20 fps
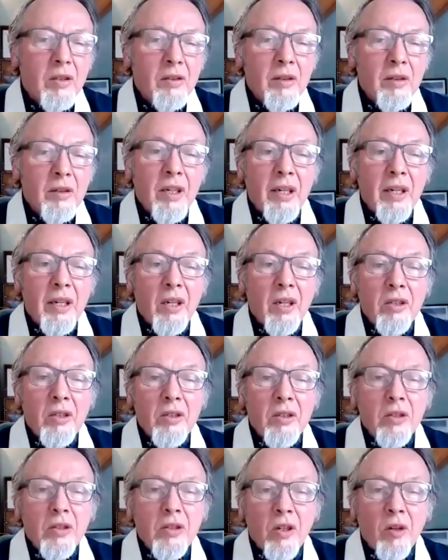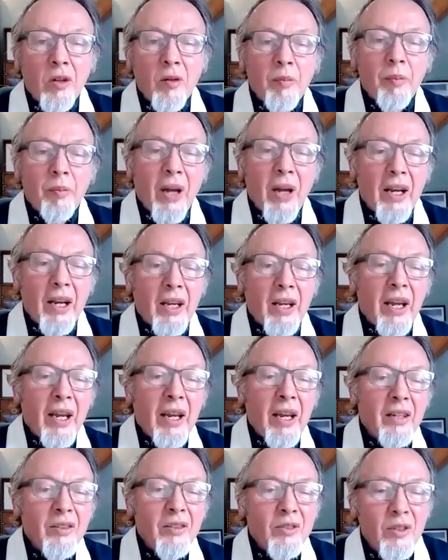So back again to the
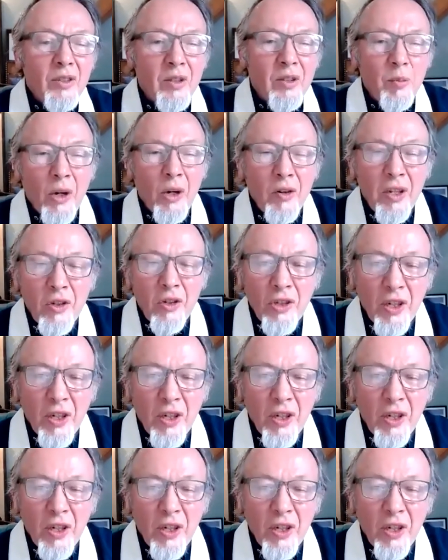Bodhi tree.